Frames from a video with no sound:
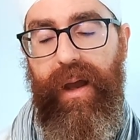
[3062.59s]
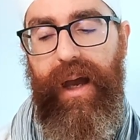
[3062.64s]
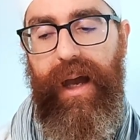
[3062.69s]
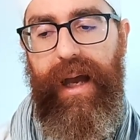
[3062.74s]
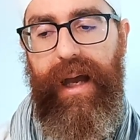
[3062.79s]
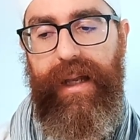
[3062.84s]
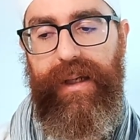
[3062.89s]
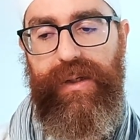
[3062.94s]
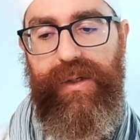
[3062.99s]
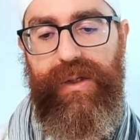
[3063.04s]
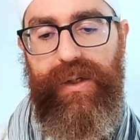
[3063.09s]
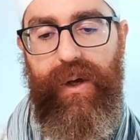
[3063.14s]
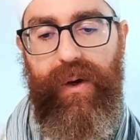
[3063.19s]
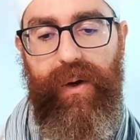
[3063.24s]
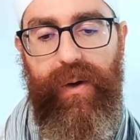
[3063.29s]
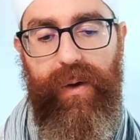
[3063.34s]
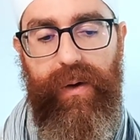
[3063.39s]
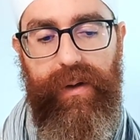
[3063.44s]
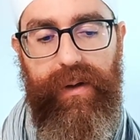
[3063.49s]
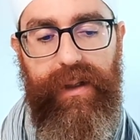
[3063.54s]
And
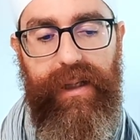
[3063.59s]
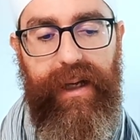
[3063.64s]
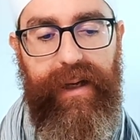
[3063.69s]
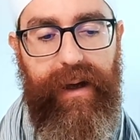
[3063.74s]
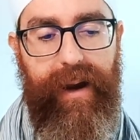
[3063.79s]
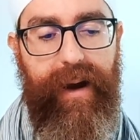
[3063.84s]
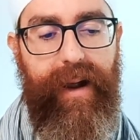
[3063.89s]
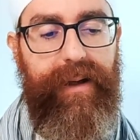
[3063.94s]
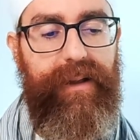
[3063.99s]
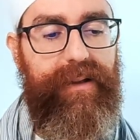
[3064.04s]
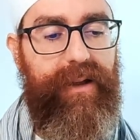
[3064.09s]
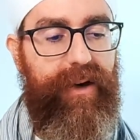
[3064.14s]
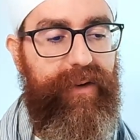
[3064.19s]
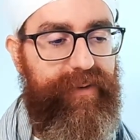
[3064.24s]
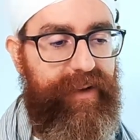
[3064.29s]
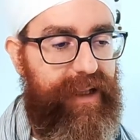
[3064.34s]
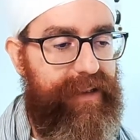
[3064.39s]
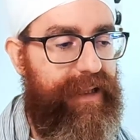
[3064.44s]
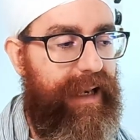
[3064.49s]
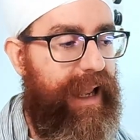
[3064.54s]
so the character of
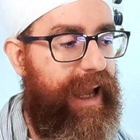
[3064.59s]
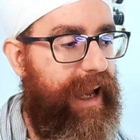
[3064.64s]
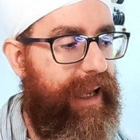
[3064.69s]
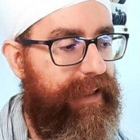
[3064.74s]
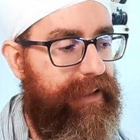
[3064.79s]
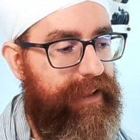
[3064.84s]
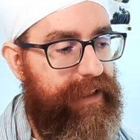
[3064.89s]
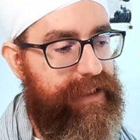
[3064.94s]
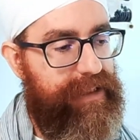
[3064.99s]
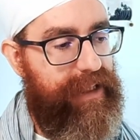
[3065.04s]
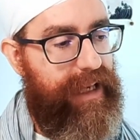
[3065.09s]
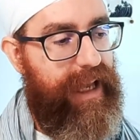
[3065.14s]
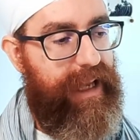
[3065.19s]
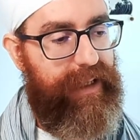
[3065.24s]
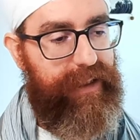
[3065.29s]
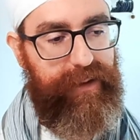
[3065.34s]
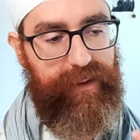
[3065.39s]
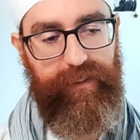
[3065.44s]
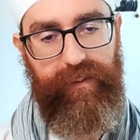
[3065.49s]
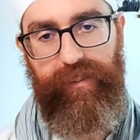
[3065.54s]
that light is
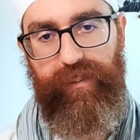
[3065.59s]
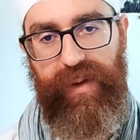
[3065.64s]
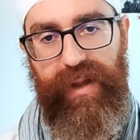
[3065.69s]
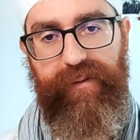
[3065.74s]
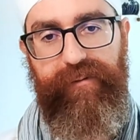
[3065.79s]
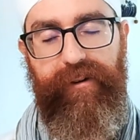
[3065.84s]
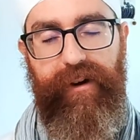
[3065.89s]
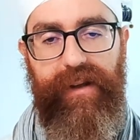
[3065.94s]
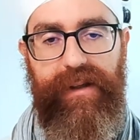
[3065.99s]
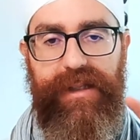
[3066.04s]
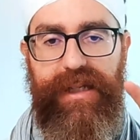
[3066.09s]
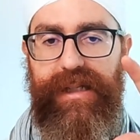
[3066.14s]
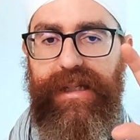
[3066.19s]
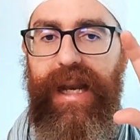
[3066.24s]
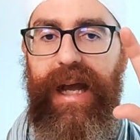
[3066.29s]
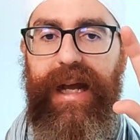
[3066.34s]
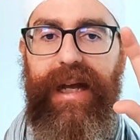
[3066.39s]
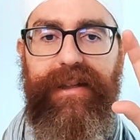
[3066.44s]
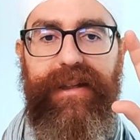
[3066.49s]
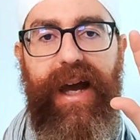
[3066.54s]
like different, just
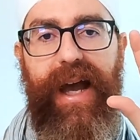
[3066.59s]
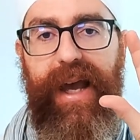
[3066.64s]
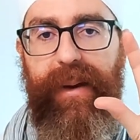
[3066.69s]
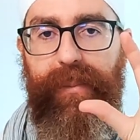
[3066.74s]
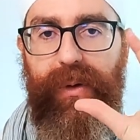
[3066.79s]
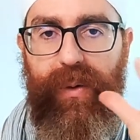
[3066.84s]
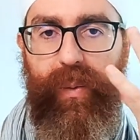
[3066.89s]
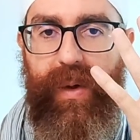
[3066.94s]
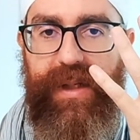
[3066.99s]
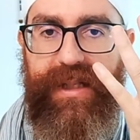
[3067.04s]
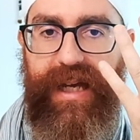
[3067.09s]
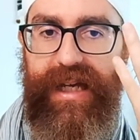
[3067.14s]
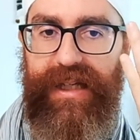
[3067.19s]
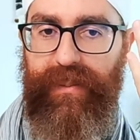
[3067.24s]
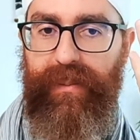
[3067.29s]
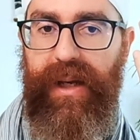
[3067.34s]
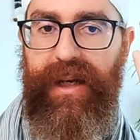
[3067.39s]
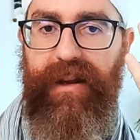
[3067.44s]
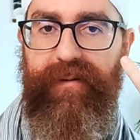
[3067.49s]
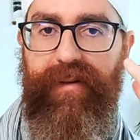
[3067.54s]
like a diamond which has
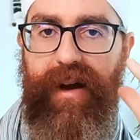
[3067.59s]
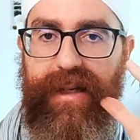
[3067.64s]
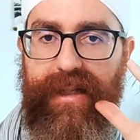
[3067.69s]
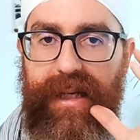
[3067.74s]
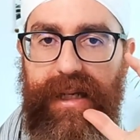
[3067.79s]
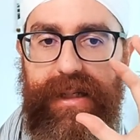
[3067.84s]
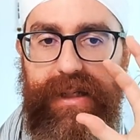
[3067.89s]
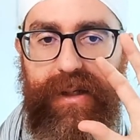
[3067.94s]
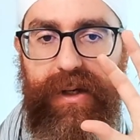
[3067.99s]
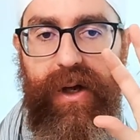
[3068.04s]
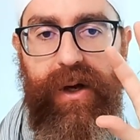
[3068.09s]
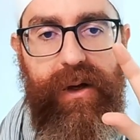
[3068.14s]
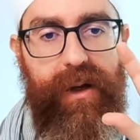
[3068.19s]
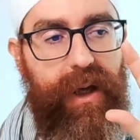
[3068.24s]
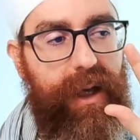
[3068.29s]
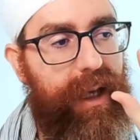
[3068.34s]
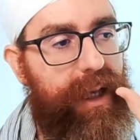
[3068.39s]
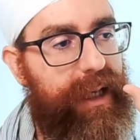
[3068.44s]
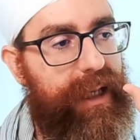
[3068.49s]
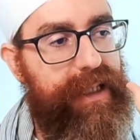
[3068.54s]
many facets, no?
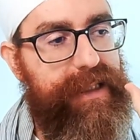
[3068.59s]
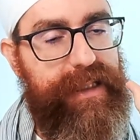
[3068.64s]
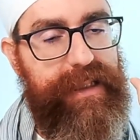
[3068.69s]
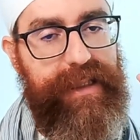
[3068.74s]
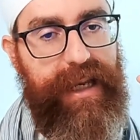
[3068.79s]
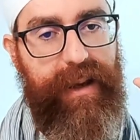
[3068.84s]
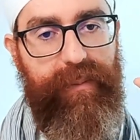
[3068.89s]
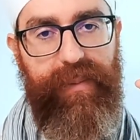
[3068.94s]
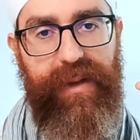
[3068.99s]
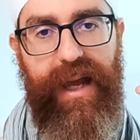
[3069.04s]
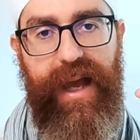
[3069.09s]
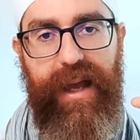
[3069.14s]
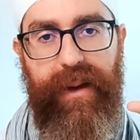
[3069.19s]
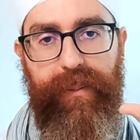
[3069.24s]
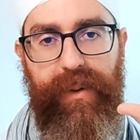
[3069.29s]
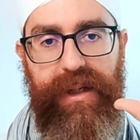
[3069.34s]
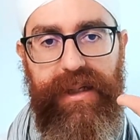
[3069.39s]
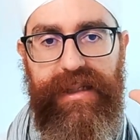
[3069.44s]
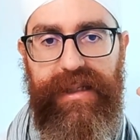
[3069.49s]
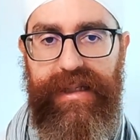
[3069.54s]
It's the same
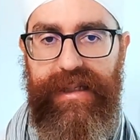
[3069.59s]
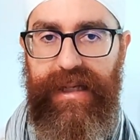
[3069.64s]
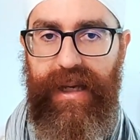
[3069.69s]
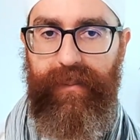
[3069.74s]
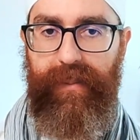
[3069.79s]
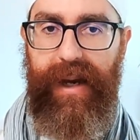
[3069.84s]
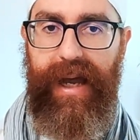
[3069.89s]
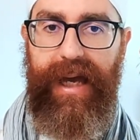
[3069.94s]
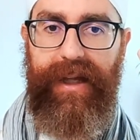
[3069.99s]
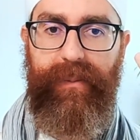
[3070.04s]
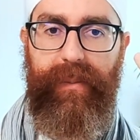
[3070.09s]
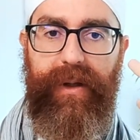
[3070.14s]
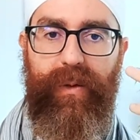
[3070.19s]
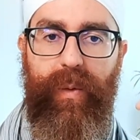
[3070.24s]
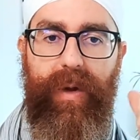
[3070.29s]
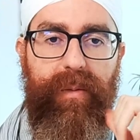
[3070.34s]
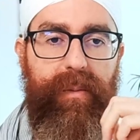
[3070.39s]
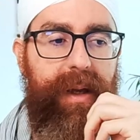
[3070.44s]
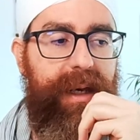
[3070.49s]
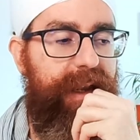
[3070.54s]
diamond, it's the same light, but
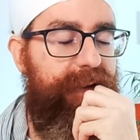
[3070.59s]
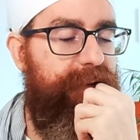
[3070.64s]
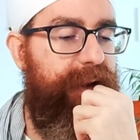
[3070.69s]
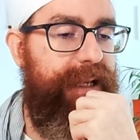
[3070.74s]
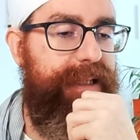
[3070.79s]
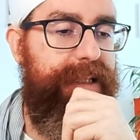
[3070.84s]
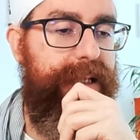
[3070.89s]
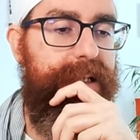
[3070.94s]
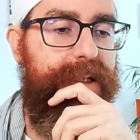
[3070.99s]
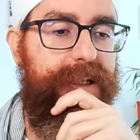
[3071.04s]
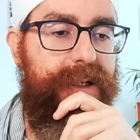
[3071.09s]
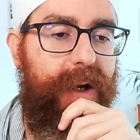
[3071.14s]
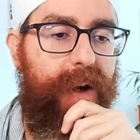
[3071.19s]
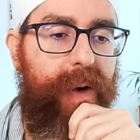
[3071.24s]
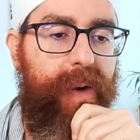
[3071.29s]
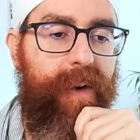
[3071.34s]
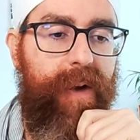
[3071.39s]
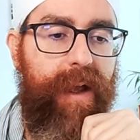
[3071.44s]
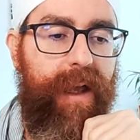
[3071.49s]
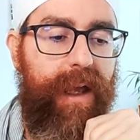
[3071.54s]
with many facets.
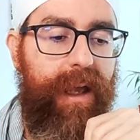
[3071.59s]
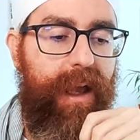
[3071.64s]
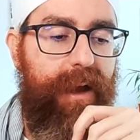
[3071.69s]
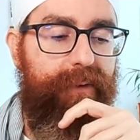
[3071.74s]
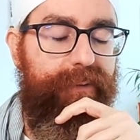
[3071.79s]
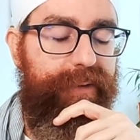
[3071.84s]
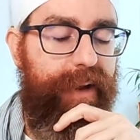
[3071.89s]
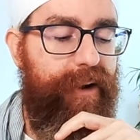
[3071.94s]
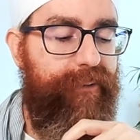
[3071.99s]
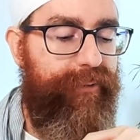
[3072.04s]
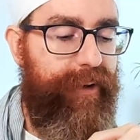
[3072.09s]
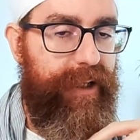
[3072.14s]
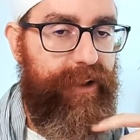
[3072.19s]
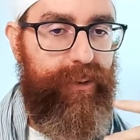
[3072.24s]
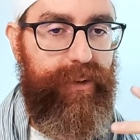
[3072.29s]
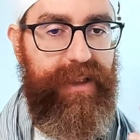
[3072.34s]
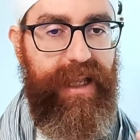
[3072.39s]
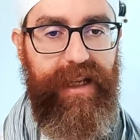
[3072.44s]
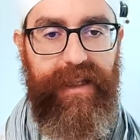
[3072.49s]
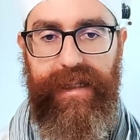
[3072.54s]
So feel free
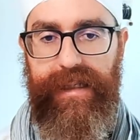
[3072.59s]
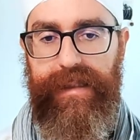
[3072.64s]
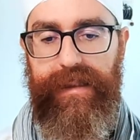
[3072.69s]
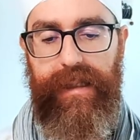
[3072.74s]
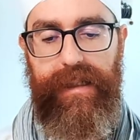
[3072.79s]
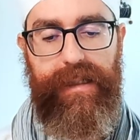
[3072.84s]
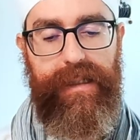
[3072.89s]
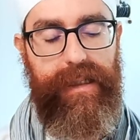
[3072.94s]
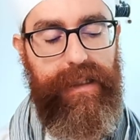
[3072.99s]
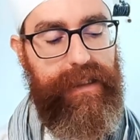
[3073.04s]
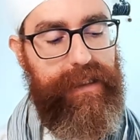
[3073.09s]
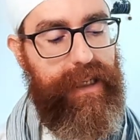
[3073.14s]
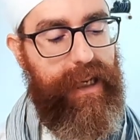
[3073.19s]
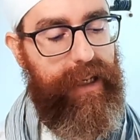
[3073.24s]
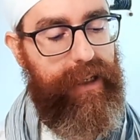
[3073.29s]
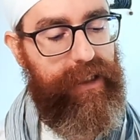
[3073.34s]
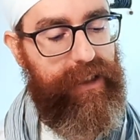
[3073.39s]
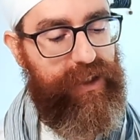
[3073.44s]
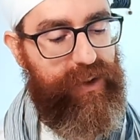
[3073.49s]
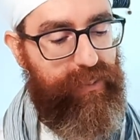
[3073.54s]
to take these teachings
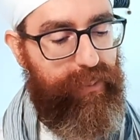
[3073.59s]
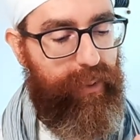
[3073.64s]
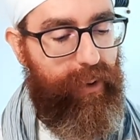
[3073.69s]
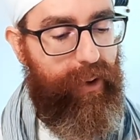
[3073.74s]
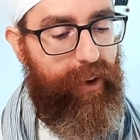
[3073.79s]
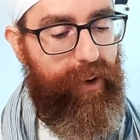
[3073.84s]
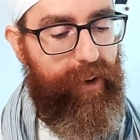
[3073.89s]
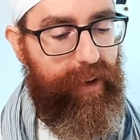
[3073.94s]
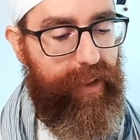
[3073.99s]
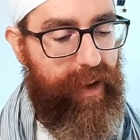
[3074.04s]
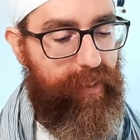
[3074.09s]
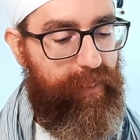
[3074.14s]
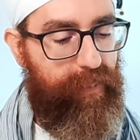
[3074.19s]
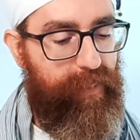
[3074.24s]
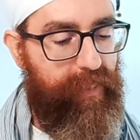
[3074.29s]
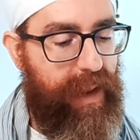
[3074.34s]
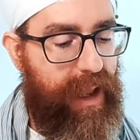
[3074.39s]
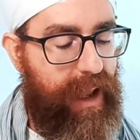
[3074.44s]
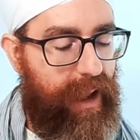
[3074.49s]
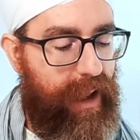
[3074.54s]
and explore them
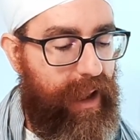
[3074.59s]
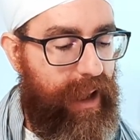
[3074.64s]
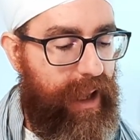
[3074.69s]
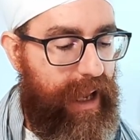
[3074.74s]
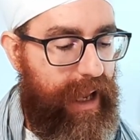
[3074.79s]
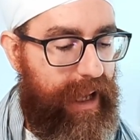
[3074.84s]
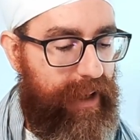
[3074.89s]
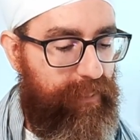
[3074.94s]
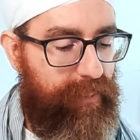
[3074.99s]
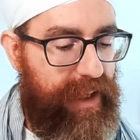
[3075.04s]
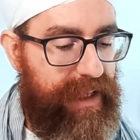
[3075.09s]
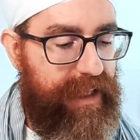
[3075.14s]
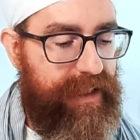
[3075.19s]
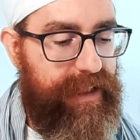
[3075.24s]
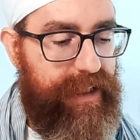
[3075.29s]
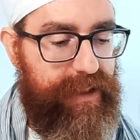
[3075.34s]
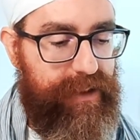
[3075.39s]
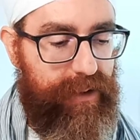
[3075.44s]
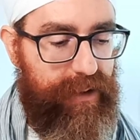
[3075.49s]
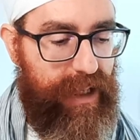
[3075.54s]
and
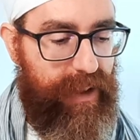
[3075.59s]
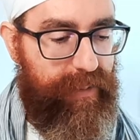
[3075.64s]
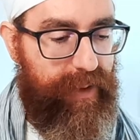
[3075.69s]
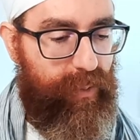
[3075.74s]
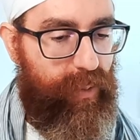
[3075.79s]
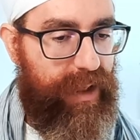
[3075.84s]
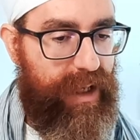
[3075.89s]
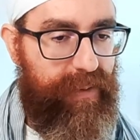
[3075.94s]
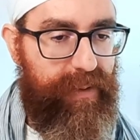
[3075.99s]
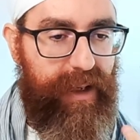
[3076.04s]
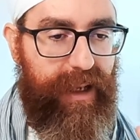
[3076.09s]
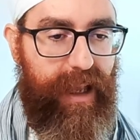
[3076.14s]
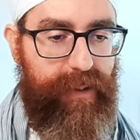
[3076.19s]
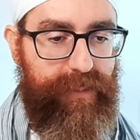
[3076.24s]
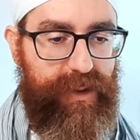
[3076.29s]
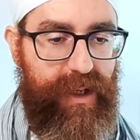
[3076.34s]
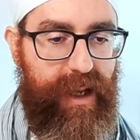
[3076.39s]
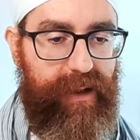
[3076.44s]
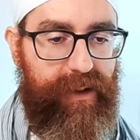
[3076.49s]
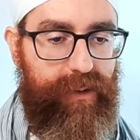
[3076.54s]
meditate on them. And whatever
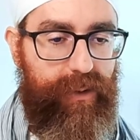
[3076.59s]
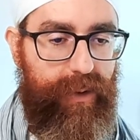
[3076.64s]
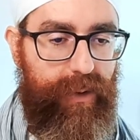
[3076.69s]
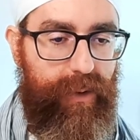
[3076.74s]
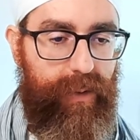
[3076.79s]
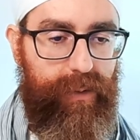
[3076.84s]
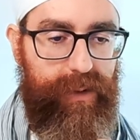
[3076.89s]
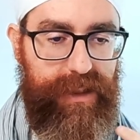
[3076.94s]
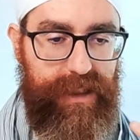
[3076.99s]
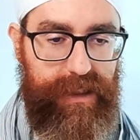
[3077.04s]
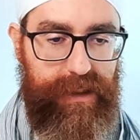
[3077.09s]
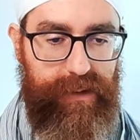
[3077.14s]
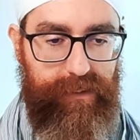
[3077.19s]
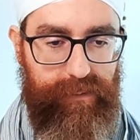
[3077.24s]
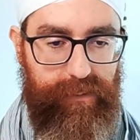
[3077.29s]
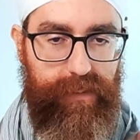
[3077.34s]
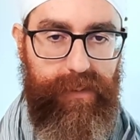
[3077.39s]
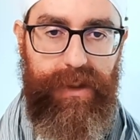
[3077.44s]
comes up to you, just